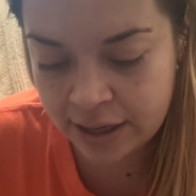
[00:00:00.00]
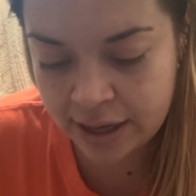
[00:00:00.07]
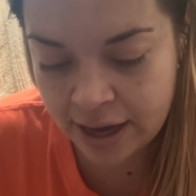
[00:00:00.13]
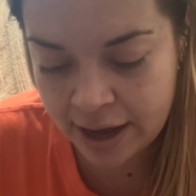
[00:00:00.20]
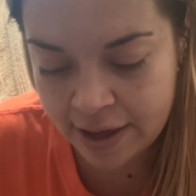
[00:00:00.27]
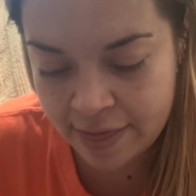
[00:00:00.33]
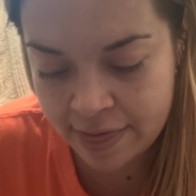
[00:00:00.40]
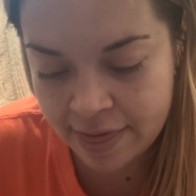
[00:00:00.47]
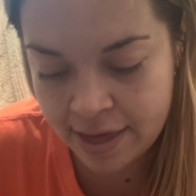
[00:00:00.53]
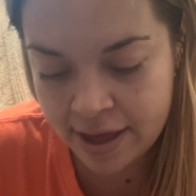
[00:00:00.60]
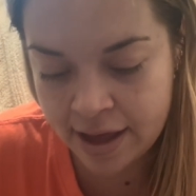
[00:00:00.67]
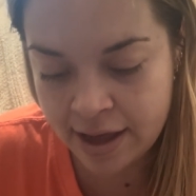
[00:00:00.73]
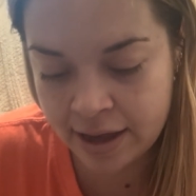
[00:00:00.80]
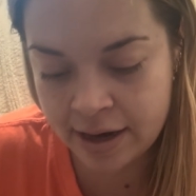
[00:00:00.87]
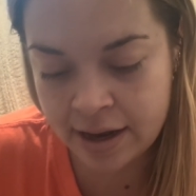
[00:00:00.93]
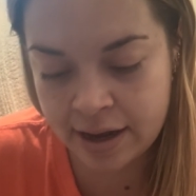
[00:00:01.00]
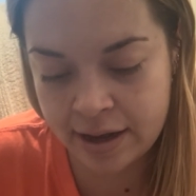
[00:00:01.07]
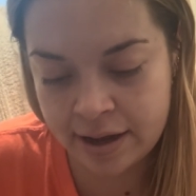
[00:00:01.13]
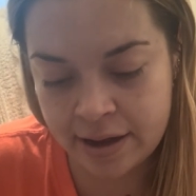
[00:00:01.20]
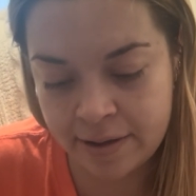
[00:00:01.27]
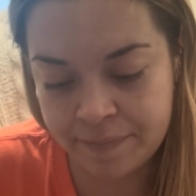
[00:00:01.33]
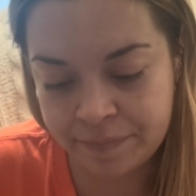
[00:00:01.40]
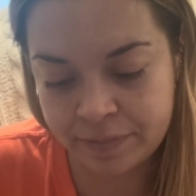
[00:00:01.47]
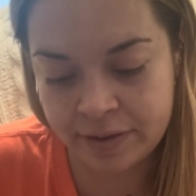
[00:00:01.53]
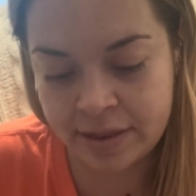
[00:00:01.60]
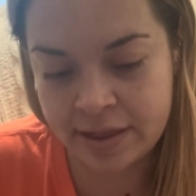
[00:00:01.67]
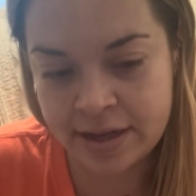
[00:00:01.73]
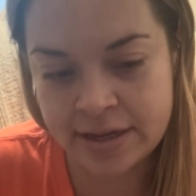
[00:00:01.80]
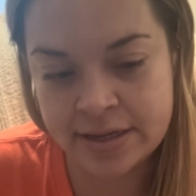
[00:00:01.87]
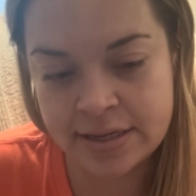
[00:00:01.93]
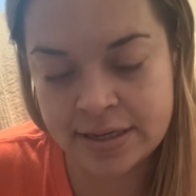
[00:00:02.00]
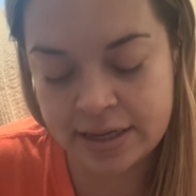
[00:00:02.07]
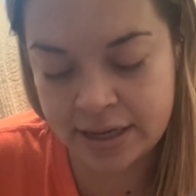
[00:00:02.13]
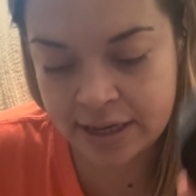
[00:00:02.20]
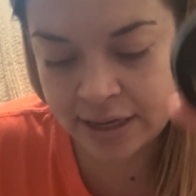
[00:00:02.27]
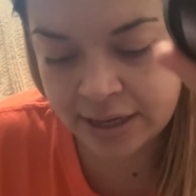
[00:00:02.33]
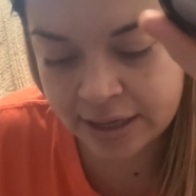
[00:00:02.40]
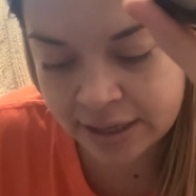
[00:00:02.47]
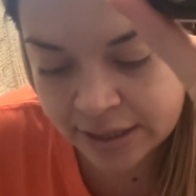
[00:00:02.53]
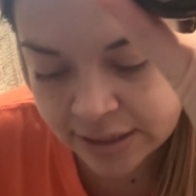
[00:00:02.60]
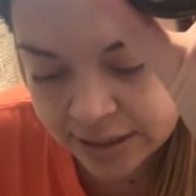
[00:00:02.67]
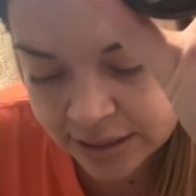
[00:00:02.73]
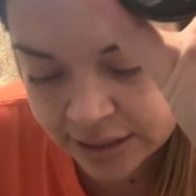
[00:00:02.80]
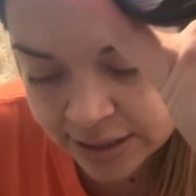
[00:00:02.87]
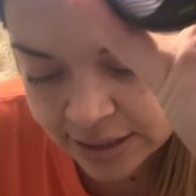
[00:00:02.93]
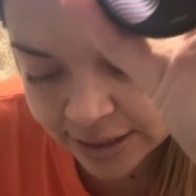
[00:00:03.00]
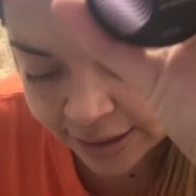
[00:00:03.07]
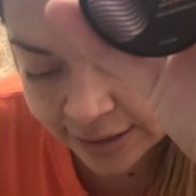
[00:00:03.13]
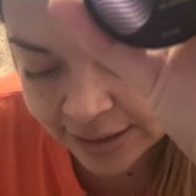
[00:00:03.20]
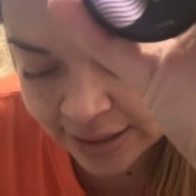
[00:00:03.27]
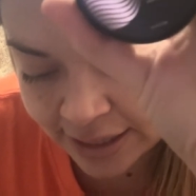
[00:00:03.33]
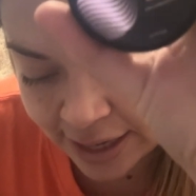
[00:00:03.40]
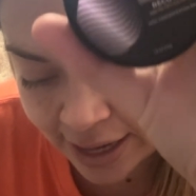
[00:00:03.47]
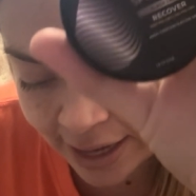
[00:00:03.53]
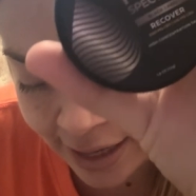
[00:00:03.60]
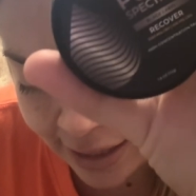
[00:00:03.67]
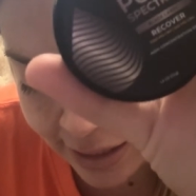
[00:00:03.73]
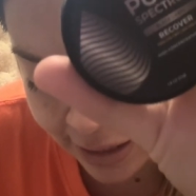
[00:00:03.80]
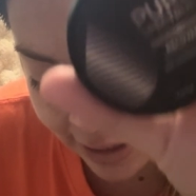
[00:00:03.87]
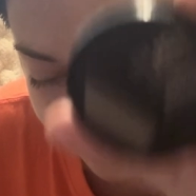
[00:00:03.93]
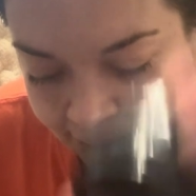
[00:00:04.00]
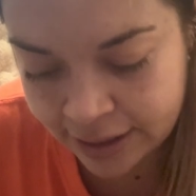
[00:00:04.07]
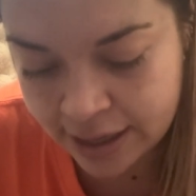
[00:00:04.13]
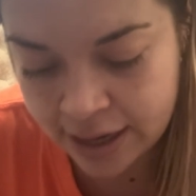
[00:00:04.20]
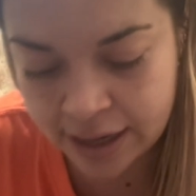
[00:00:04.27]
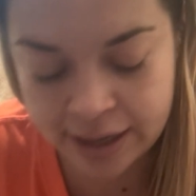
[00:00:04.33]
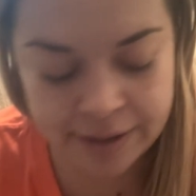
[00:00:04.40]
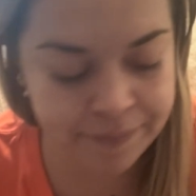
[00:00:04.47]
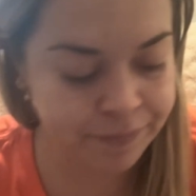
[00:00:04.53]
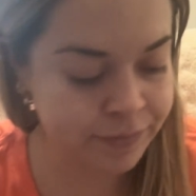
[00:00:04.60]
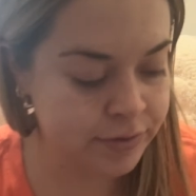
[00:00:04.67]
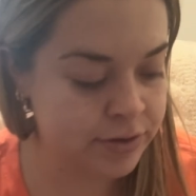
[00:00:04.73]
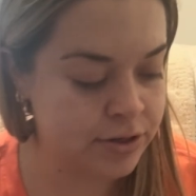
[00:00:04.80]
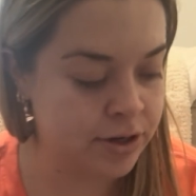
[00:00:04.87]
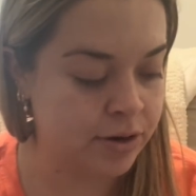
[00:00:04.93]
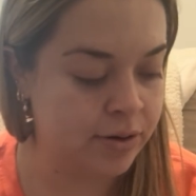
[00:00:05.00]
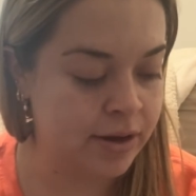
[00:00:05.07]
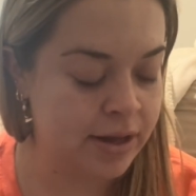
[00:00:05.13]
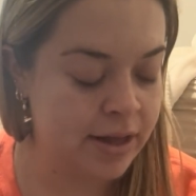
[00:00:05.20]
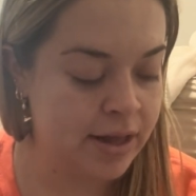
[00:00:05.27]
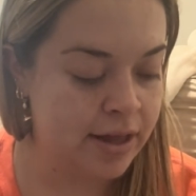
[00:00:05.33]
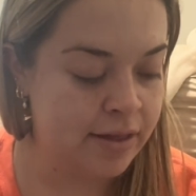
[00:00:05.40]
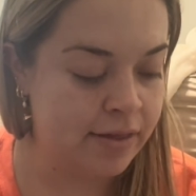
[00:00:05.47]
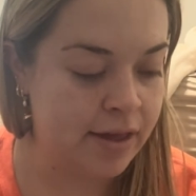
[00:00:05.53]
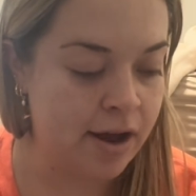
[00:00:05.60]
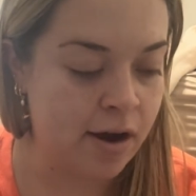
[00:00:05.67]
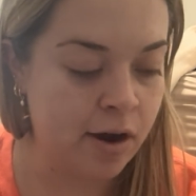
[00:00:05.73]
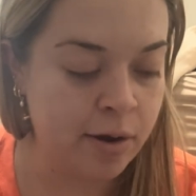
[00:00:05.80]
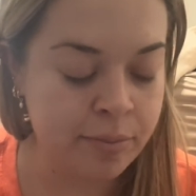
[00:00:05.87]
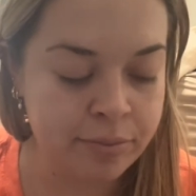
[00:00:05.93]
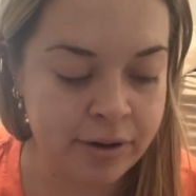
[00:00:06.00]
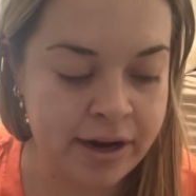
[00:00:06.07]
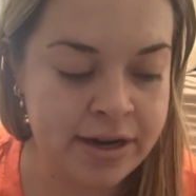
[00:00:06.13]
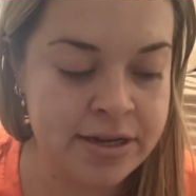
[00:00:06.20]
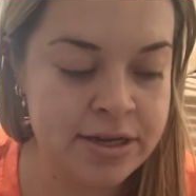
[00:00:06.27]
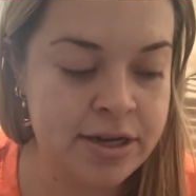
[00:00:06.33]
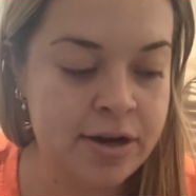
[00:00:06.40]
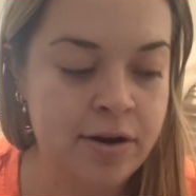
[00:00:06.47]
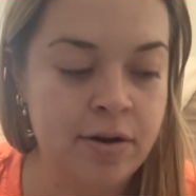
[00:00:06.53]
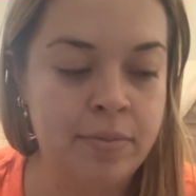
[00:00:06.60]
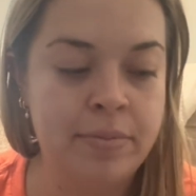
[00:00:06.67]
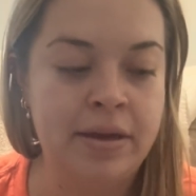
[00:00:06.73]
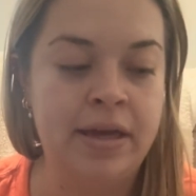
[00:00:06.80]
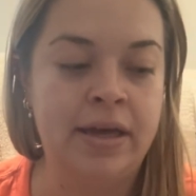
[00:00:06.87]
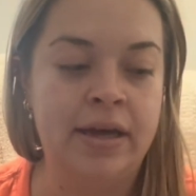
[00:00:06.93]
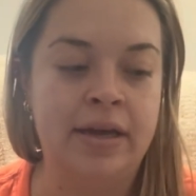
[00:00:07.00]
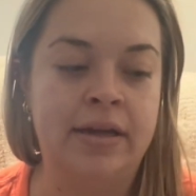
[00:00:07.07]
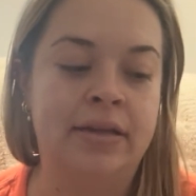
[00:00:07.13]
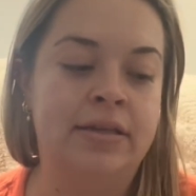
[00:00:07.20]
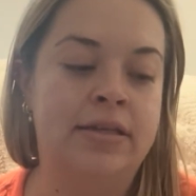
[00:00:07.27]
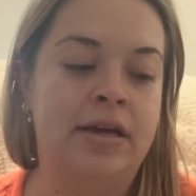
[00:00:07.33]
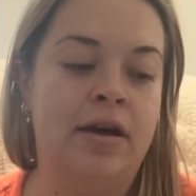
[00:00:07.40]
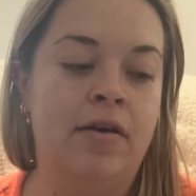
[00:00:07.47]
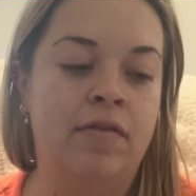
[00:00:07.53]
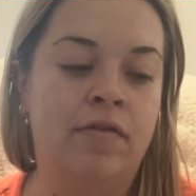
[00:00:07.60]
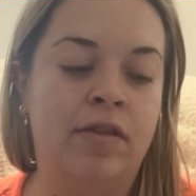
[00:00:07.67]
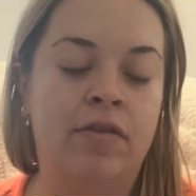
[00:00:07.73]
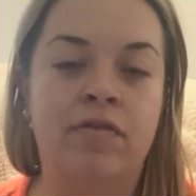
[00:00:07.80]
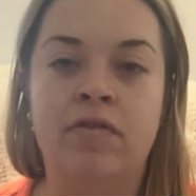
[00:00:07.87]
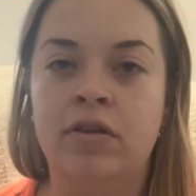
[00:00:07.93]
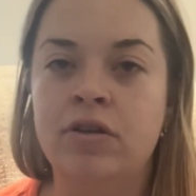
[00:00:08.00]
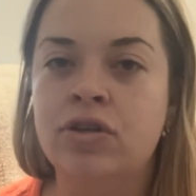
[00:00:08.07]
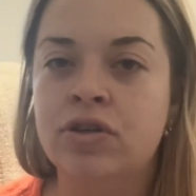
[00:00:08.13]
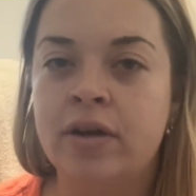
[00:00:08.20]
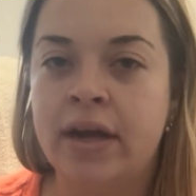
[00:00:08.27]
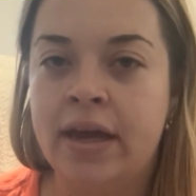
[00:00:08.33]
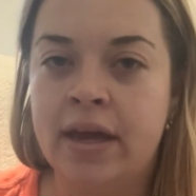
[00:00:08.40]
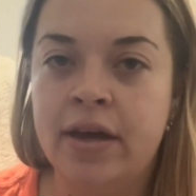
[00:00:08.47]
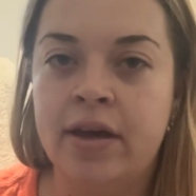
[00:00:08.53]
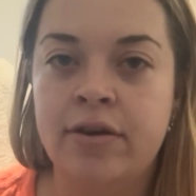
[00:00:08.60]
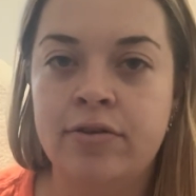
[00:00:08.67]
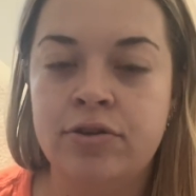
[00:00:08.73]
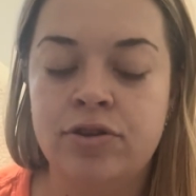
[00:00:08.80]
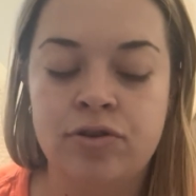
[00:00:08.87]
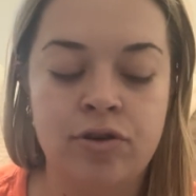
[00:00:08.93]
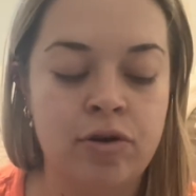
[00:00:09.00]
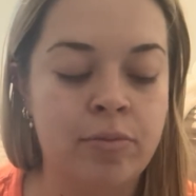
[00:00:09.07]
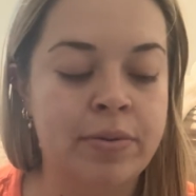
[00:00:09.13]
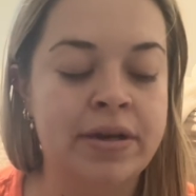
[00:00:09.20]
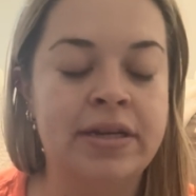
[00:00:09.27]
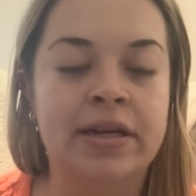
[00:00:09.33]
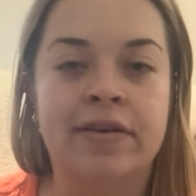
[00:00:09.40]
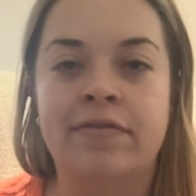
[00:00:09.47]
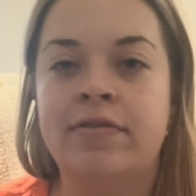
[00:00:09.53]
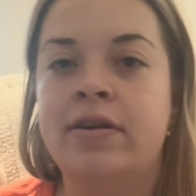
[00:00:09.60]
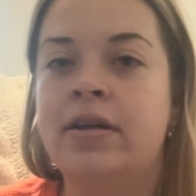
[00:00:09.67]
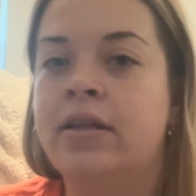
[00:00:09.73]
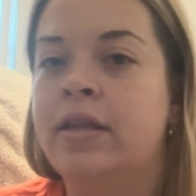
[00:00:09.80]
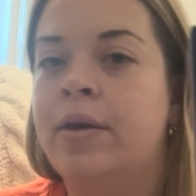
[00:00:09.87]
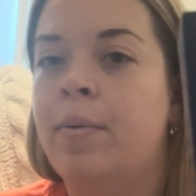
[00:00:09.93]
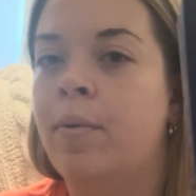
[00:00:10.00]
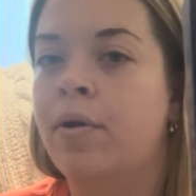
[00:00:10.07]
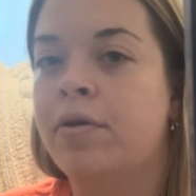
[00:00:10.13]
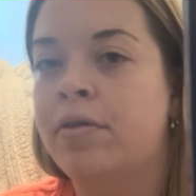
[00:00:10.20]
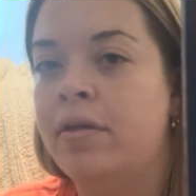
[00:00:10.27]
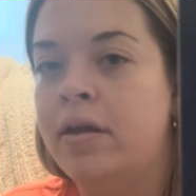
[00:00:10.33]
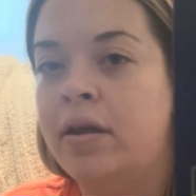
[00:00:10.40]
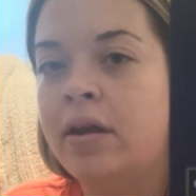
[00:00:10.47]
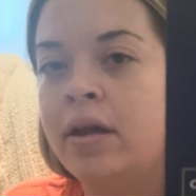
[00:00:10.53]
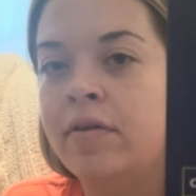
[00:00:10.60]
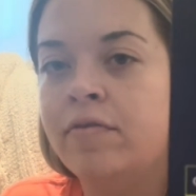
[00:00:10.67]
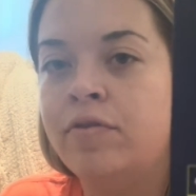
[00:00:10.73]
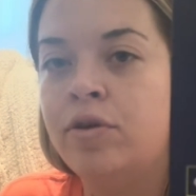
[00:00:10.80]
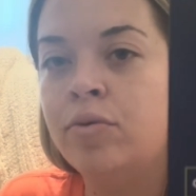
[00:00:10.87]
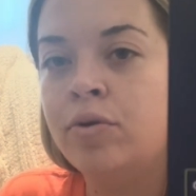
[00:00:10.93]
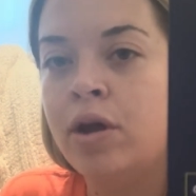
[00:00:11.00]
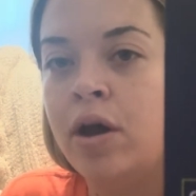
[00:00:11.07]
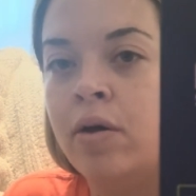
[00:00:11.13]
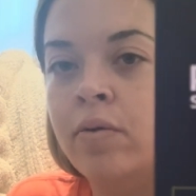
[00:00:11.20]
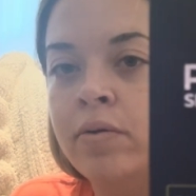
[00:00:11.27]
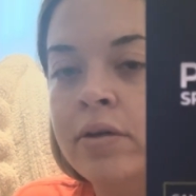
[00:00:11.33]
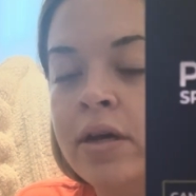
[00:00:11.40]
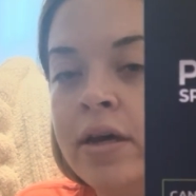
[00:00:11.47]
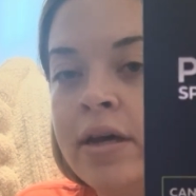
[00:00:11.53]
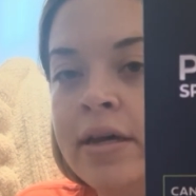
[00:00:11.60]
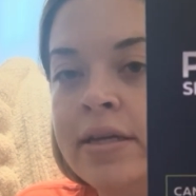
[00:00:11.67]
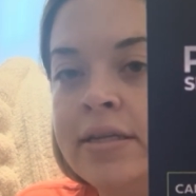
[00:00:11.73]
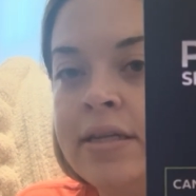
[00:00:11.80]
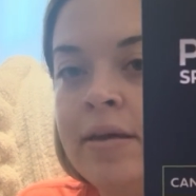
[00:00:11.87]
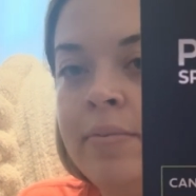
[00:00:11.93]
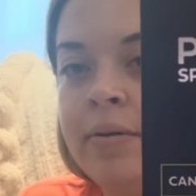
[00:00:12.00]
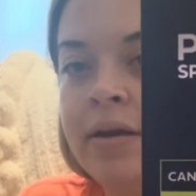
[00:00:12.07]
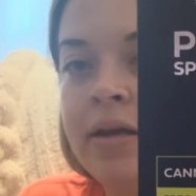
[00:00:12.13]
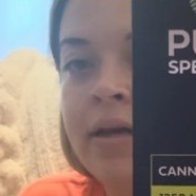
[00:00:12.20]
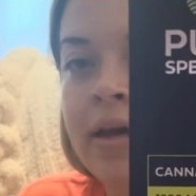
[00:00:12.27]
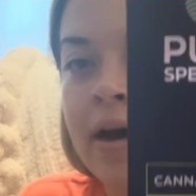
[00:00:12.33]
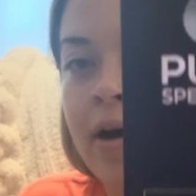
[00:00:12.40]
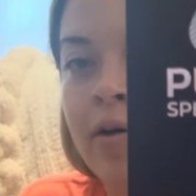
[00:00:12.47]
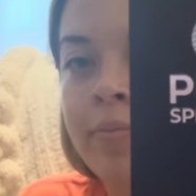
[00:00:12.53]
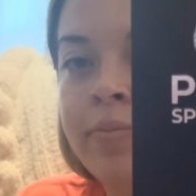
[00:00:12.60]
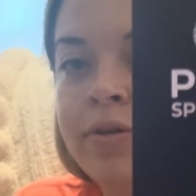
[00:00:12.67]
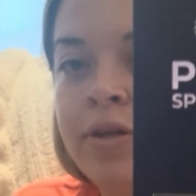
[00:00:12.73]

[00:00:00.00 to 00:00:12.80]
And then this is $68.99. So they are pricier because of the filtering it goes through, but definitely worth it if you know CBD helps